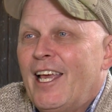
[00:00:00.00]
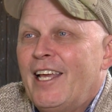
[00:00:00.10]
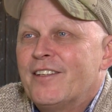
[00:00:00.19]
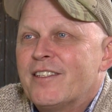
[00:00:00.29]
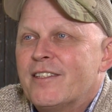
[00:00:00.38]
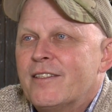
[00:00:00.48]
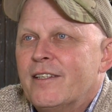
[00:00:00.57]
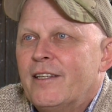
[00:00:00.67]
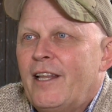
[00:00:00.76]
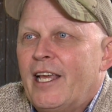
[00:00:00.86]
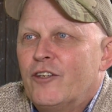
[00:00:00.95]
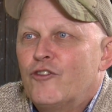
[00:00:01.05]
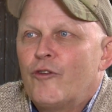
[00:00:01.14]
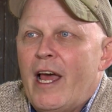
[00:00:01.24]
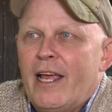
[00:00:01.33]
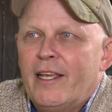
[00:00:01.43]
it's like
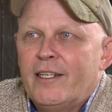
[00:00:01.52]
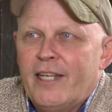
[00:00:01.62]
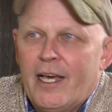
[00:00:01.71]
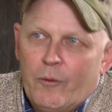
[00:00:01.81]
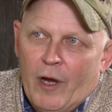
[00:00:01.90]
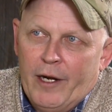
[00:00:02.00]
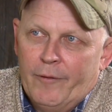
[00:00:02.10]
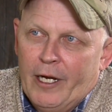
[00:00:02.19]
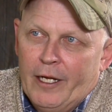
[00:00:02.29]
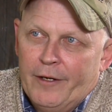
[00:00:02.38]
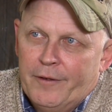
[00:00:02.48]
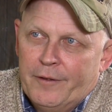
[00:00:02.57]
dragging dead weight around.